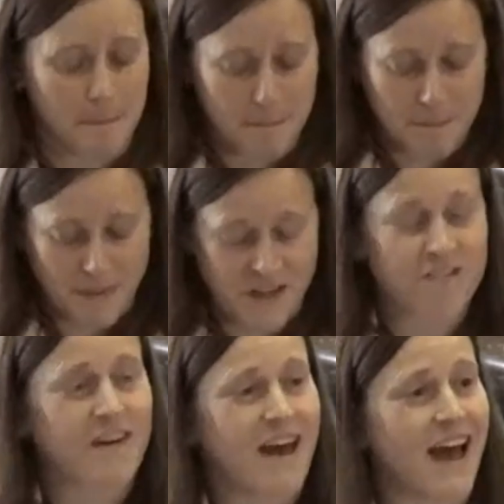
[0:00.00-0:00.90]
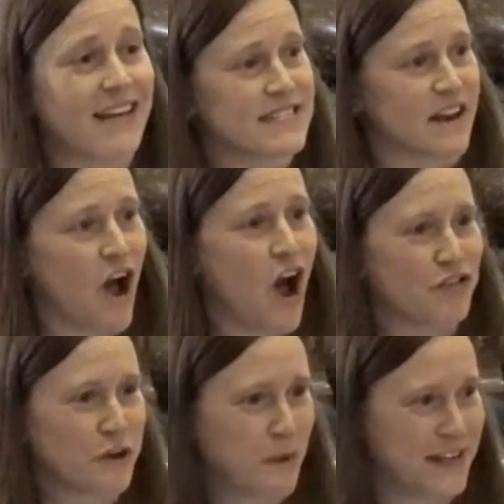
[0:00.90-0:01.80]
But the fact is that a
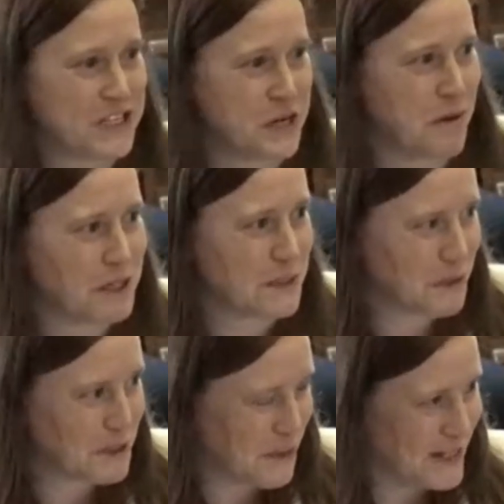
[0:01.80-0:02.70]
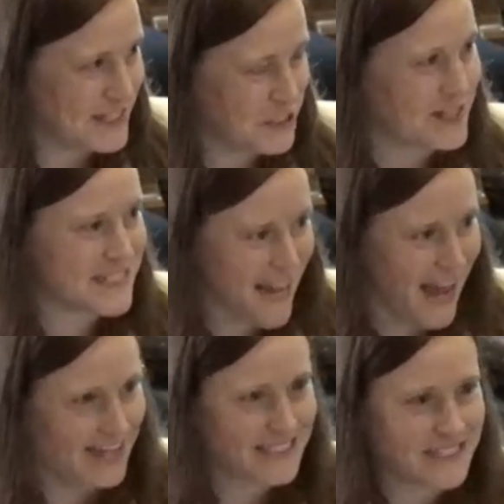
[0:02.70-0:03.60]
100-question multiple choice
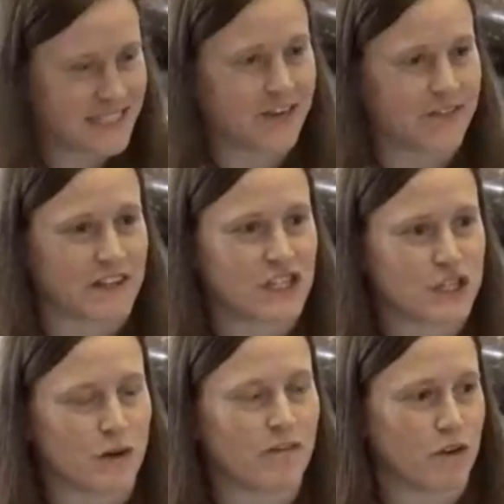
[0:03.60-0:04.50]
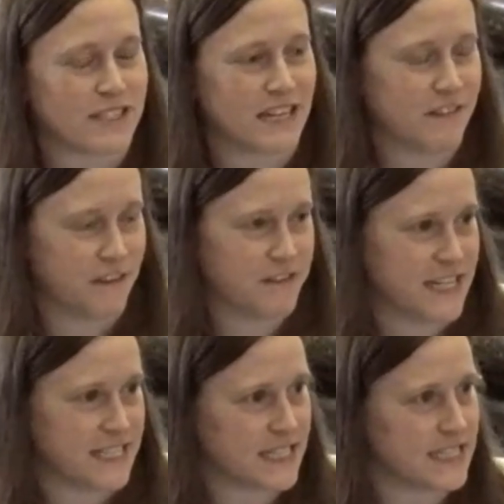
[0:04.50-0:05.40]
test given to a 14, 15,
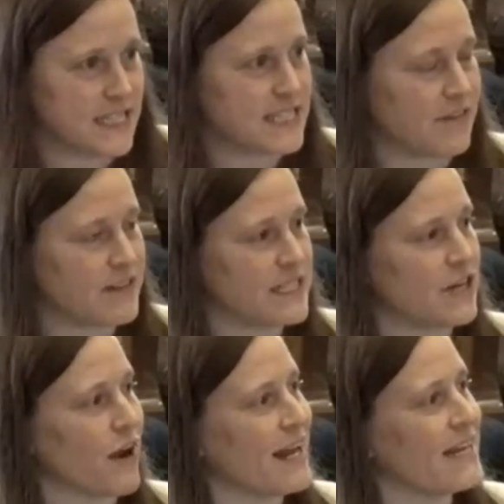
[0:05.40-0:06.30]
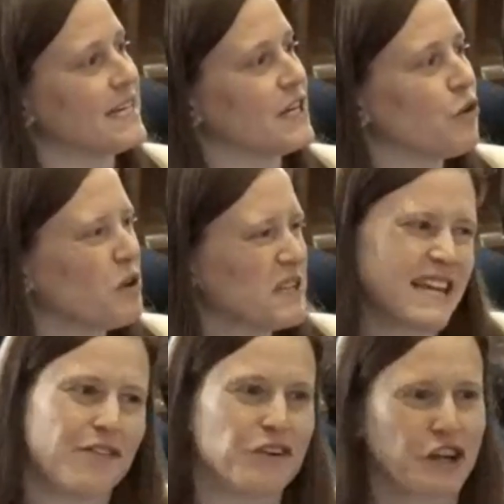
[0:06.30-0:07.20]
16, 17, or 18-year-old is
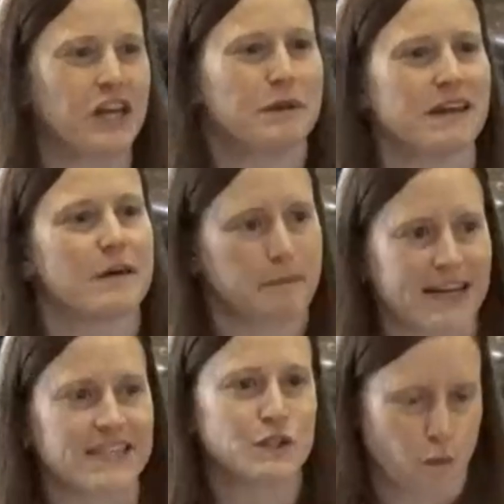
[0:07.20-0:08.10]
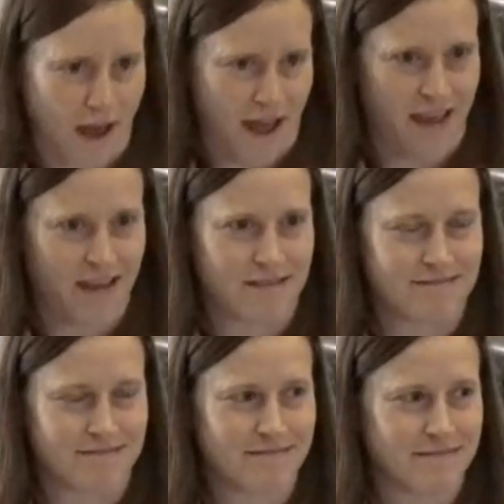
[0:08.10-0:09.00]
never going to be the best way
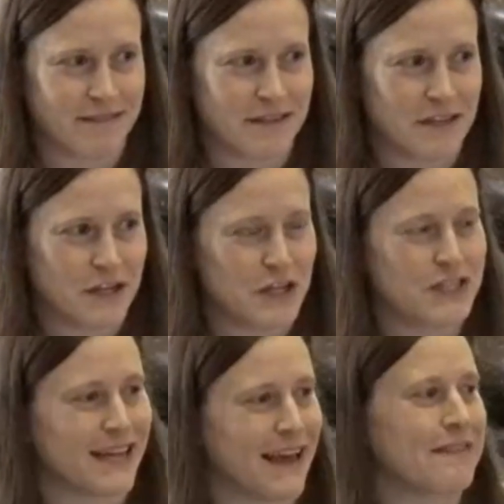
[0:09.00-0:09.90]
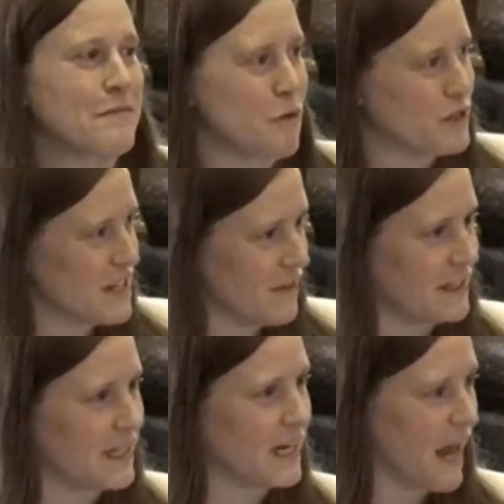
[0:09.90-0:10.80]
to get them more
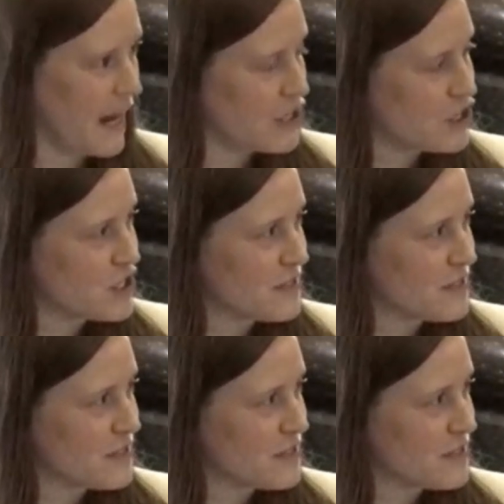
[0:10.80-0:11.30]
civically engaged.